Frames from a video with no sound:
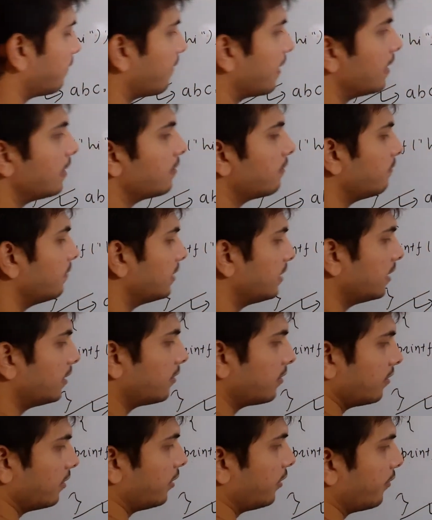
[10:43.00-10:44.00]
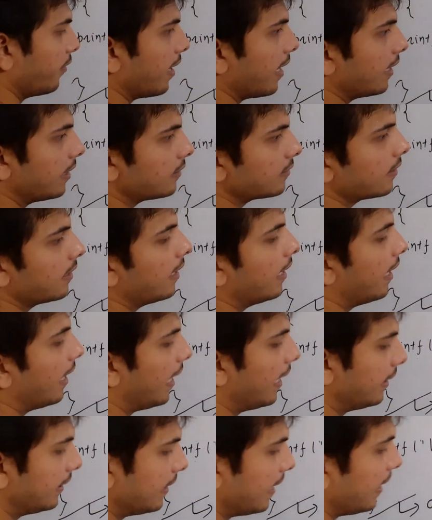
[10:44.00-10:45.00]
files which it requires
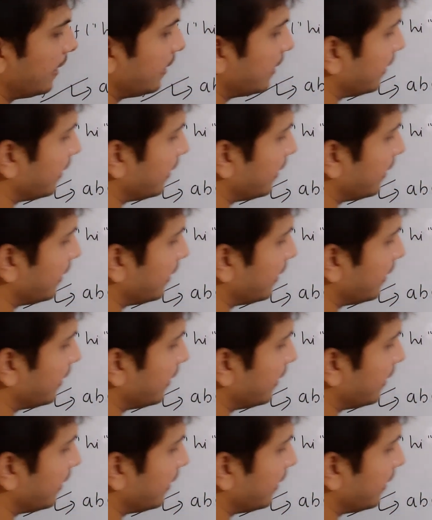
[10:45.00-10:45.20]
and then